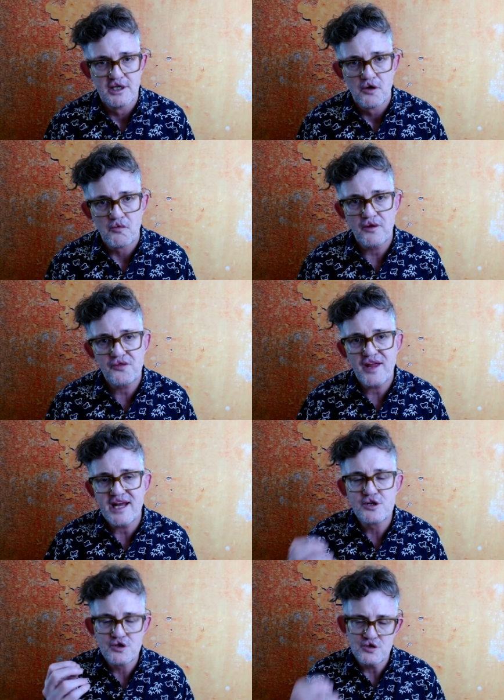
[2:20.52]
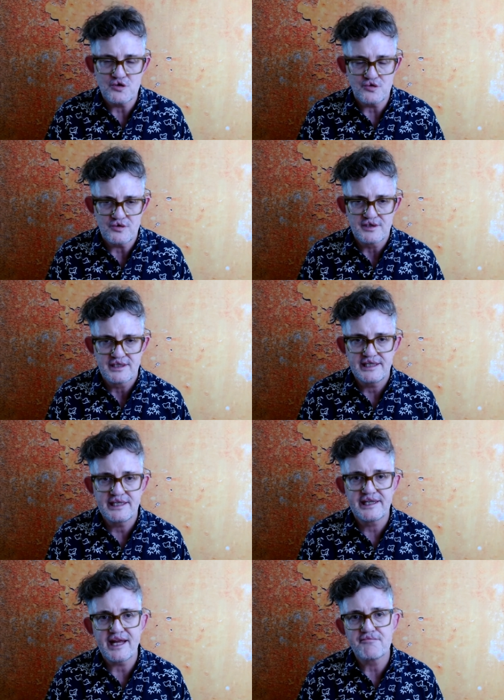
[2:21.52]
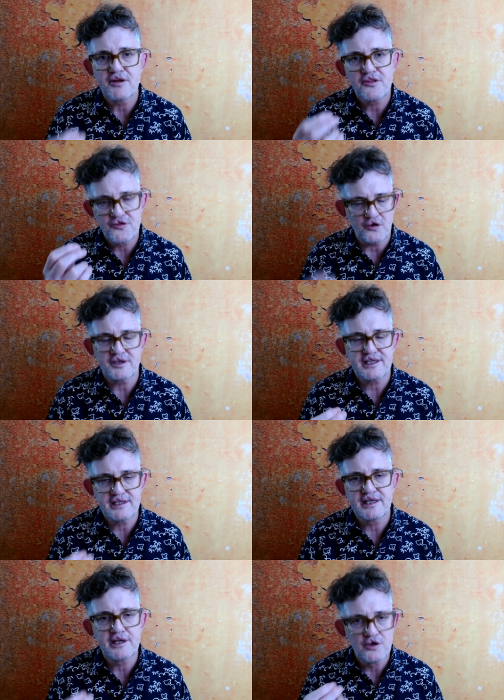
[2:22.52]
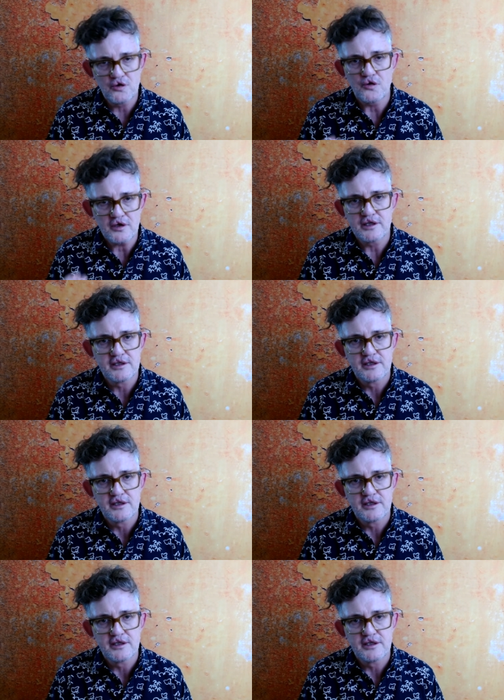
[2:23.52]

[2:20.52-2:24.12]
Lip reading: What they do is they methodically look